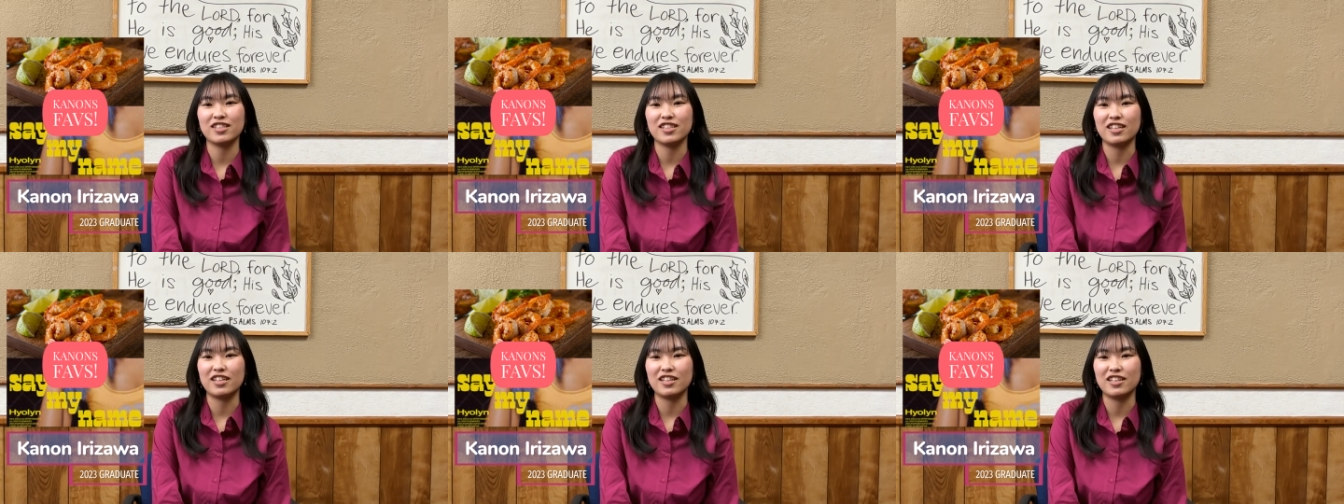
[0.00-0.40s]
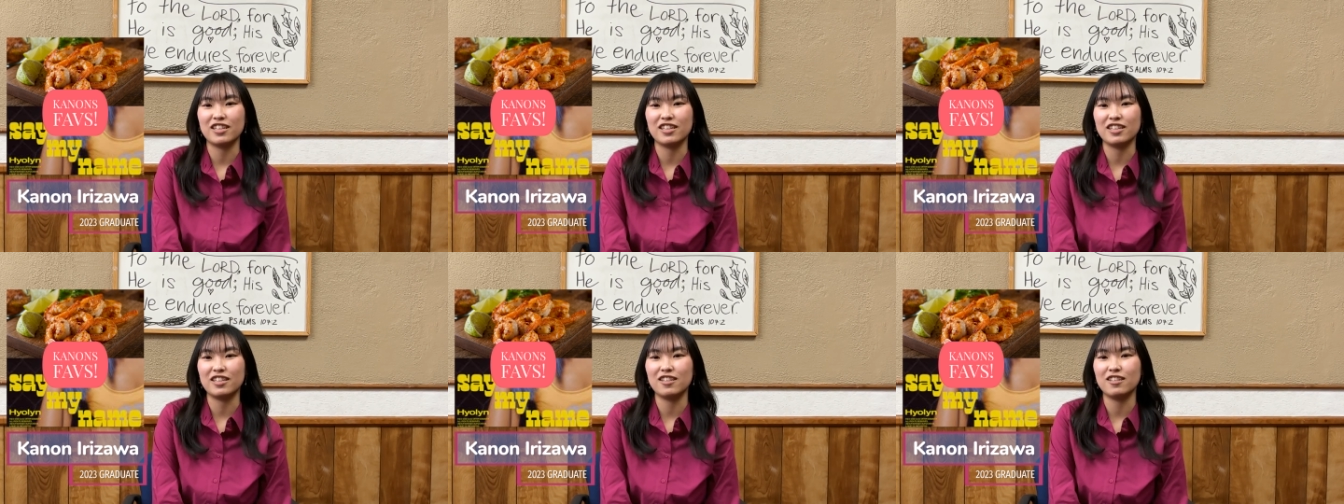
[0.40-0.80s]
Okay.
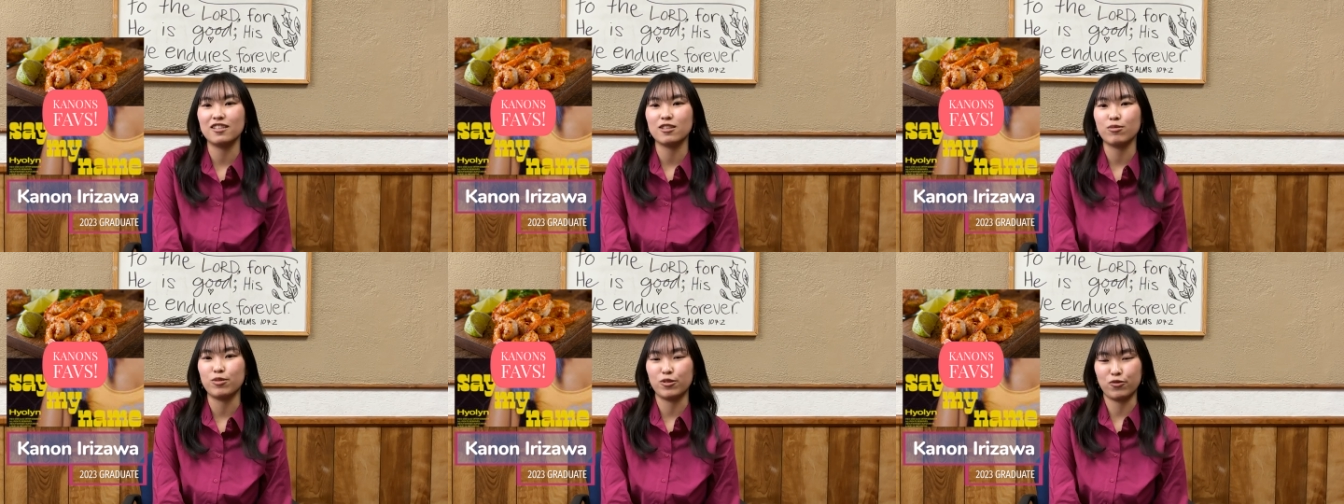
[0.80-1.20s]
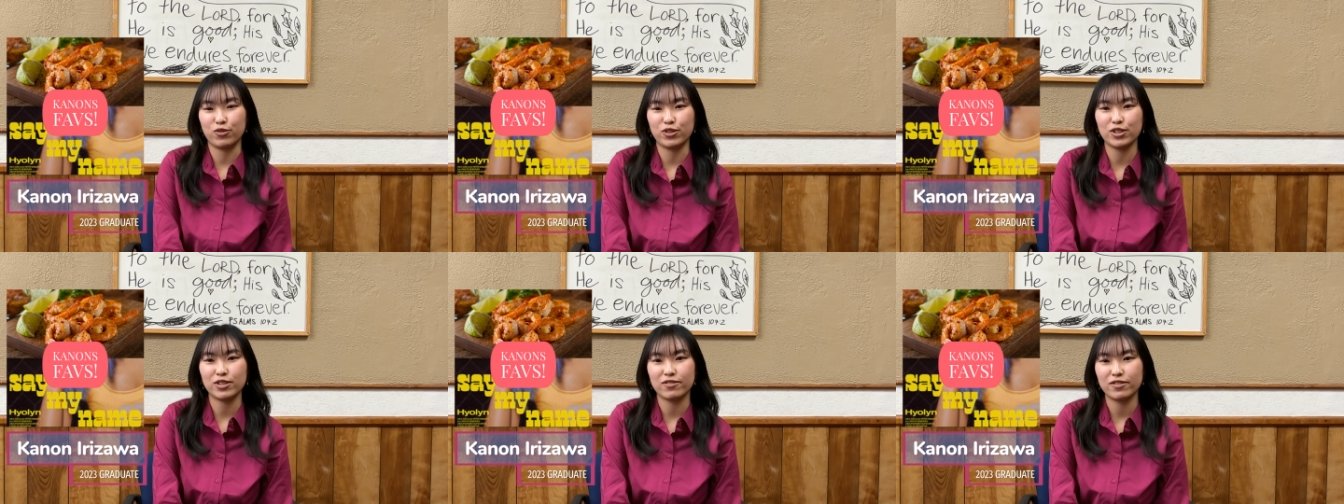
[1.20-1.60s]
Uh, it is about
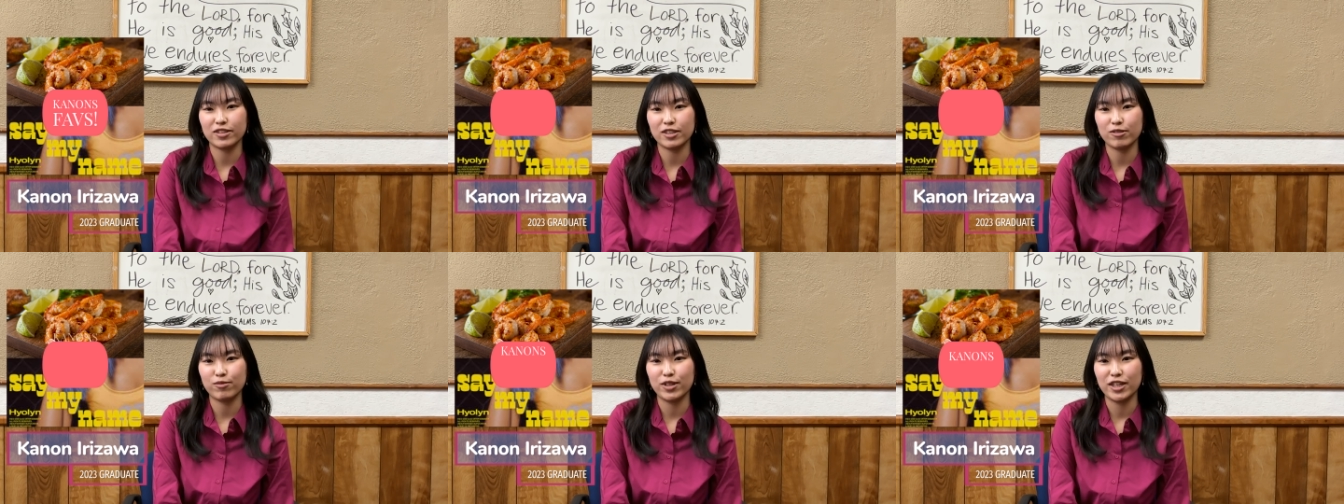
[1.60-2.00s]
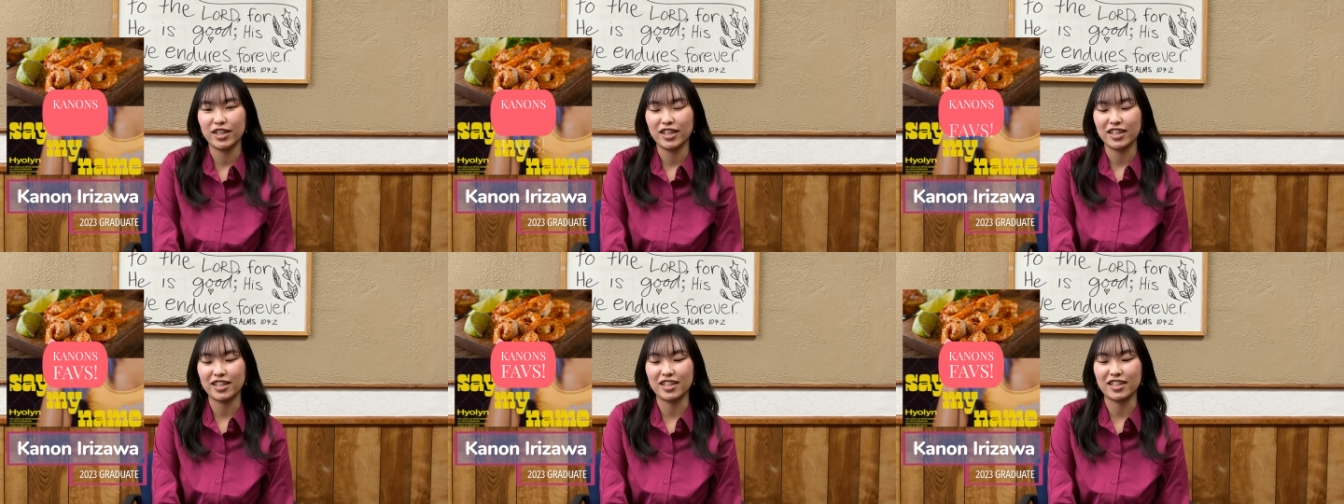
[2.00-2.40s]
first love,
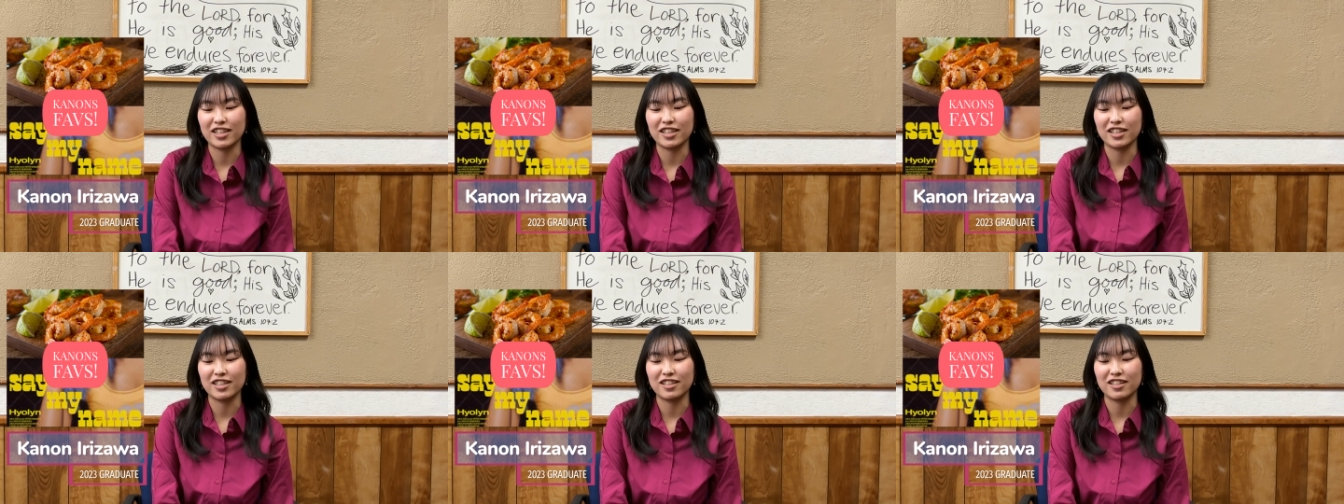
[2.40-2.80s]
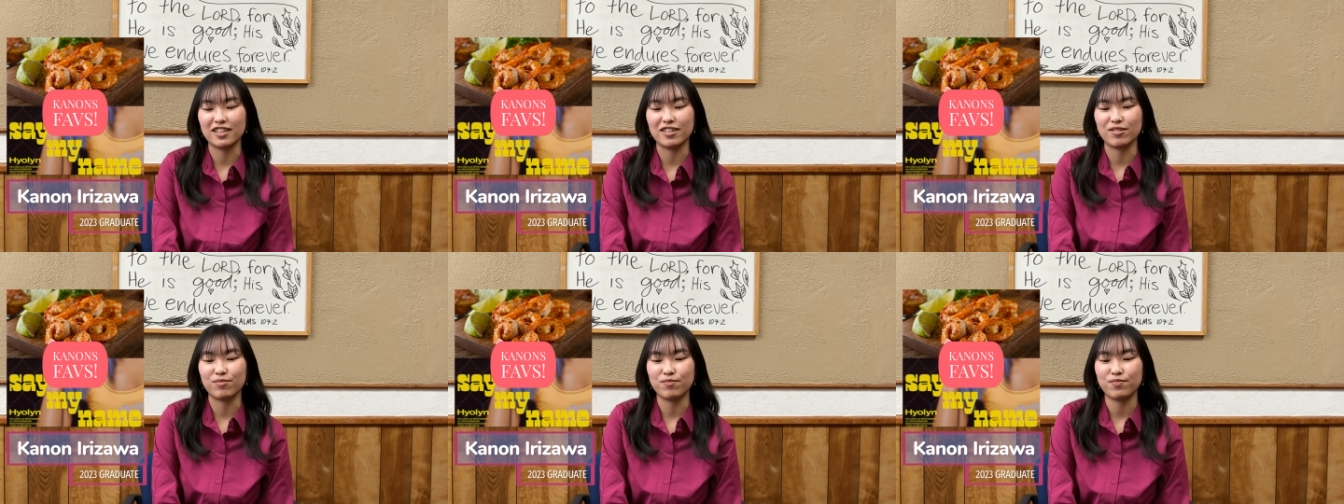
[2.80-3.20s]
and
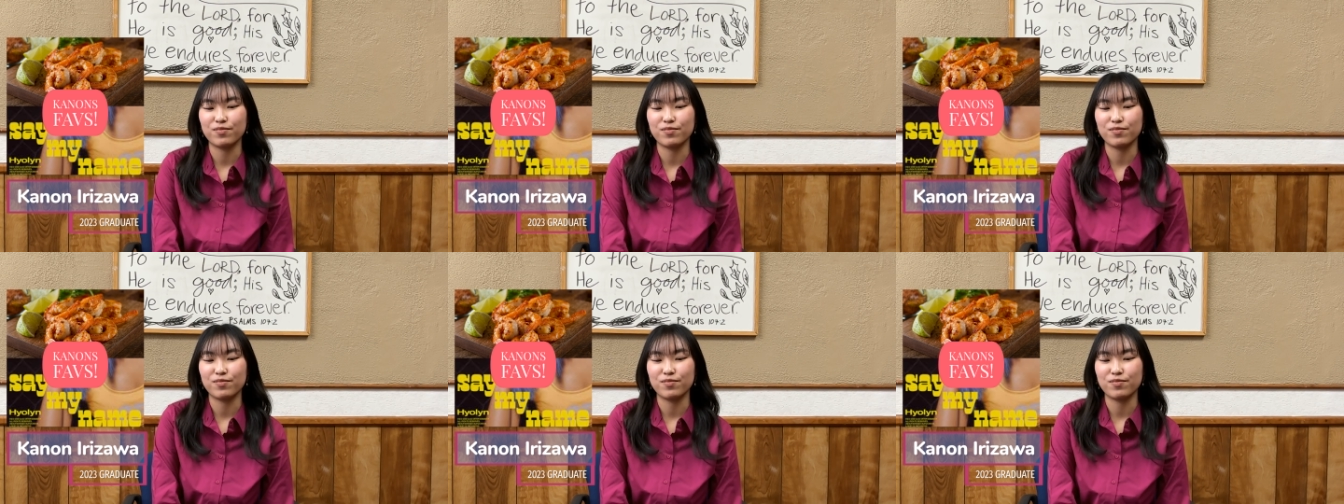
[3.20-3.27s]
yeah,